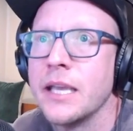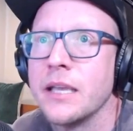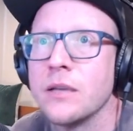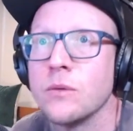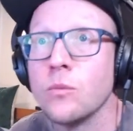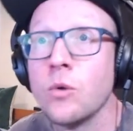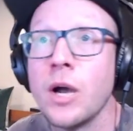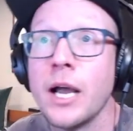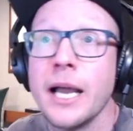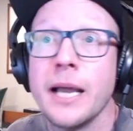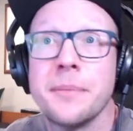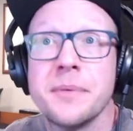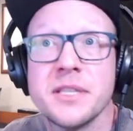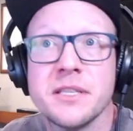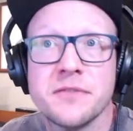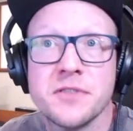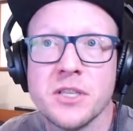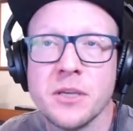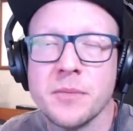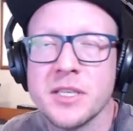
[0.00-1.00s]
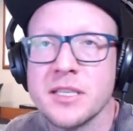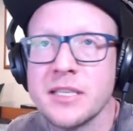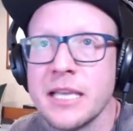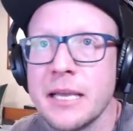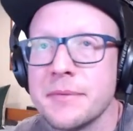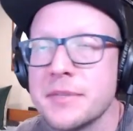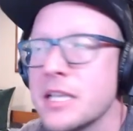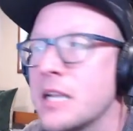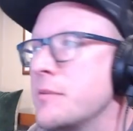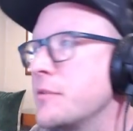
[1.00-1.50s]
what happens if someone
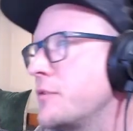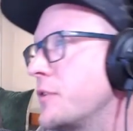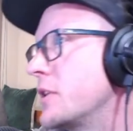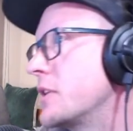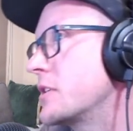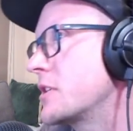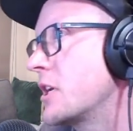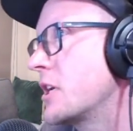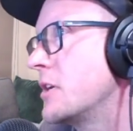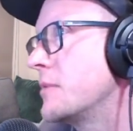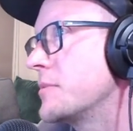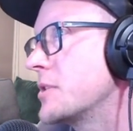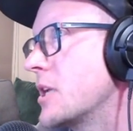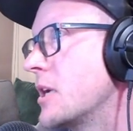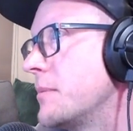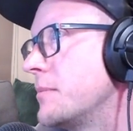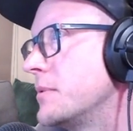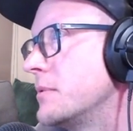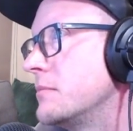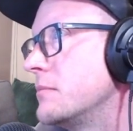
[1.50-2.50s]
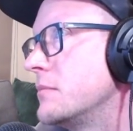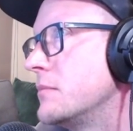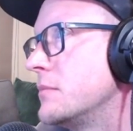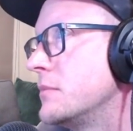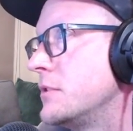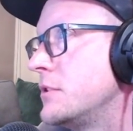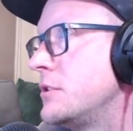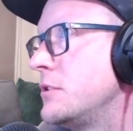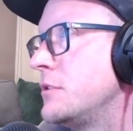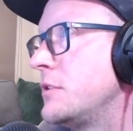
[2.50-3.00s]
steps down before their term's up?
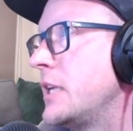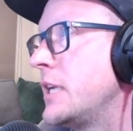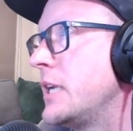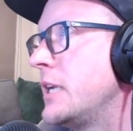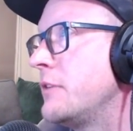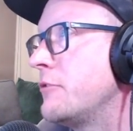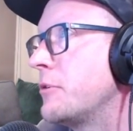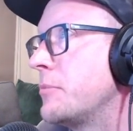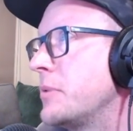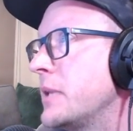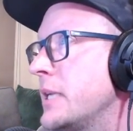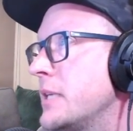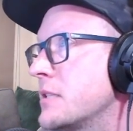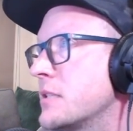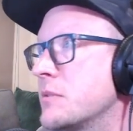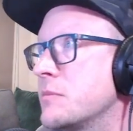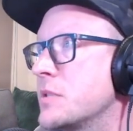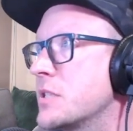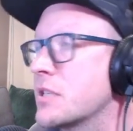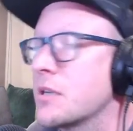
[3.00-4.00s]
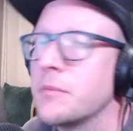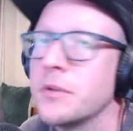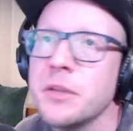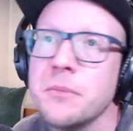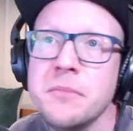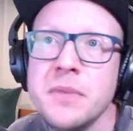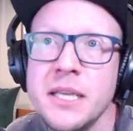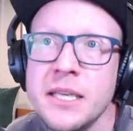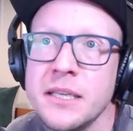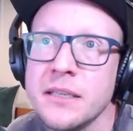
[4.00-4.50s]
Do they replace them with someone
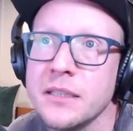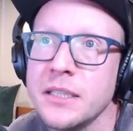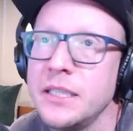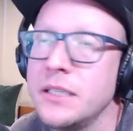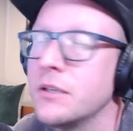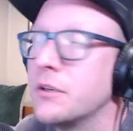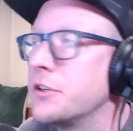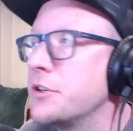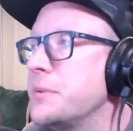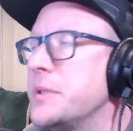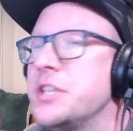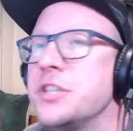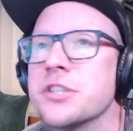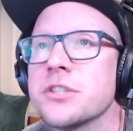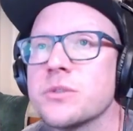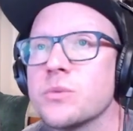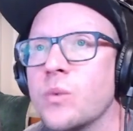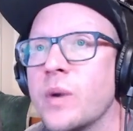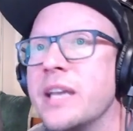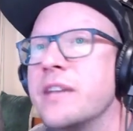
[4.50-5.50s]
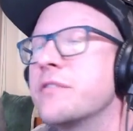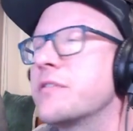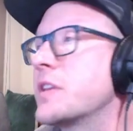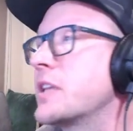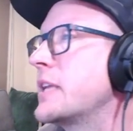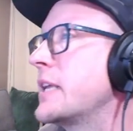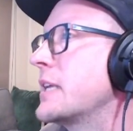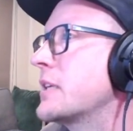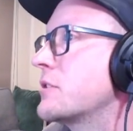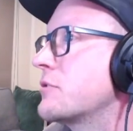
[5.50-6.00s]
immediately, or do we just wait for
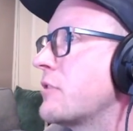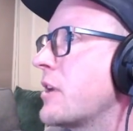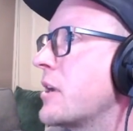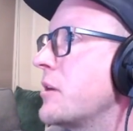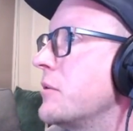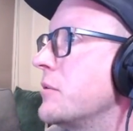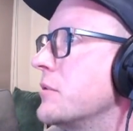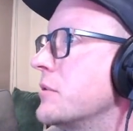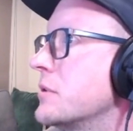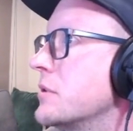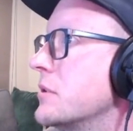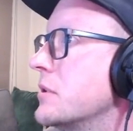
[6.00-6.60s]
the next round?